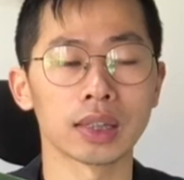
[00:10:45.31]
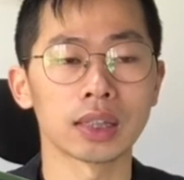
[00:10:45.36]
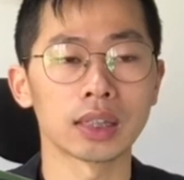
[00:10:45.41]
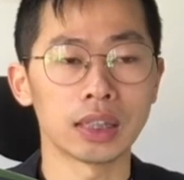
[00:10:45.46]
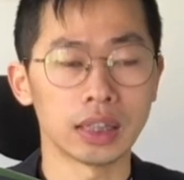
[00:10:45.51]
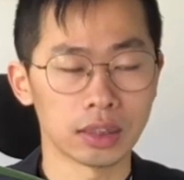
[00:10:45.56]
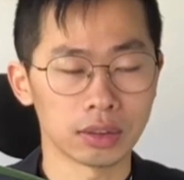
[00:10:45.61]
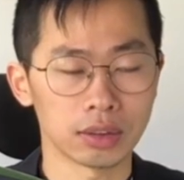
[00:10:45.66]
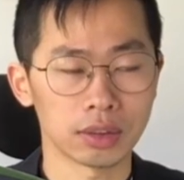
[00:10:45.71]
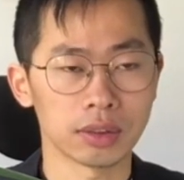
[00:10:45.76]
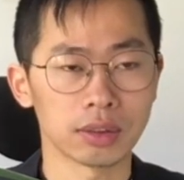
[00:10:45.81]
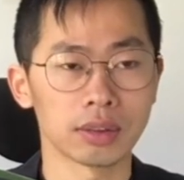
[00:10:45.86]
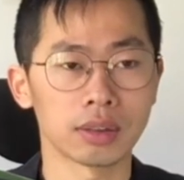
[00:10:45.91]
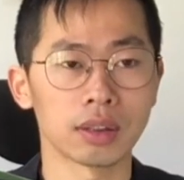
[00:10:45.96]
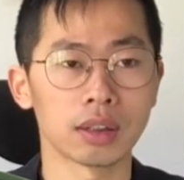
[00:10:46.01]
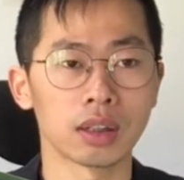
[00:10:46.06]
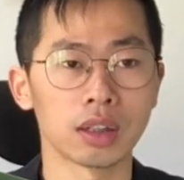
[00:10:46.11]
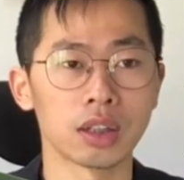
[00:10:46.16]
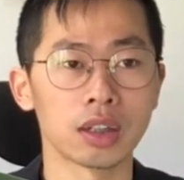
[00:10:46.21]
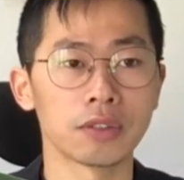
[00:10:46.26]
Yes,
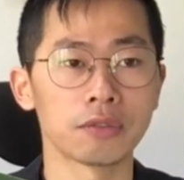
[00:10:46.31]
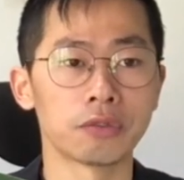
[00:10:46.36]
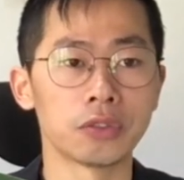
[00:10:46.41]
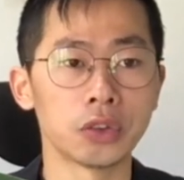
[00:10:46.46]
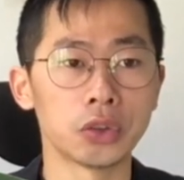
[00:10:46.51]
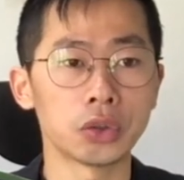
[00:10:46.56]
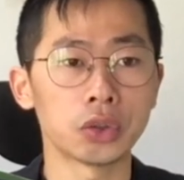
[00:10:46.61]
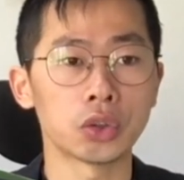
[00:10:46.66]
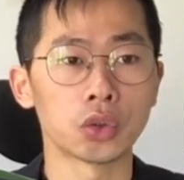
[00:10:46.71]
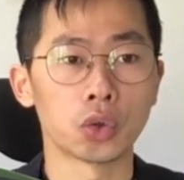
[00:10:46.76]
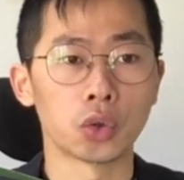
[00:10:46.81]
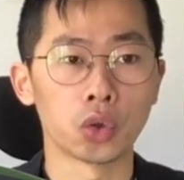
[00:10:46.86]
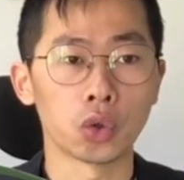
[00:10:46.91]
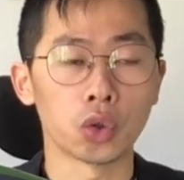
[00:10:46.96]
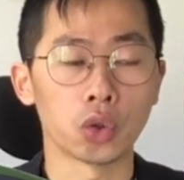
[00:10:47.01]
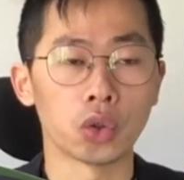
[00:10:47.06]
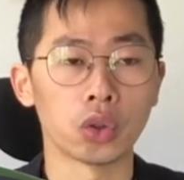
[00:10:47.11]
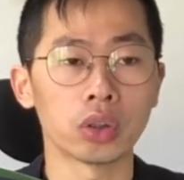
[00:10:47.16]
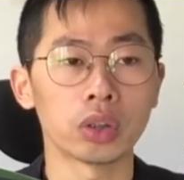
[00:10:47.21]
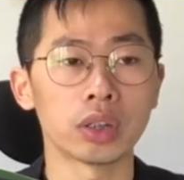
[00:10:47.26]
fruits are
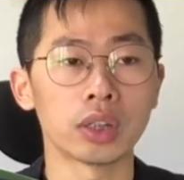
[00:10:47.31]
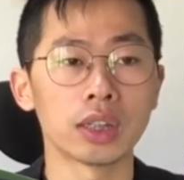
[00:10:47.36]
raw.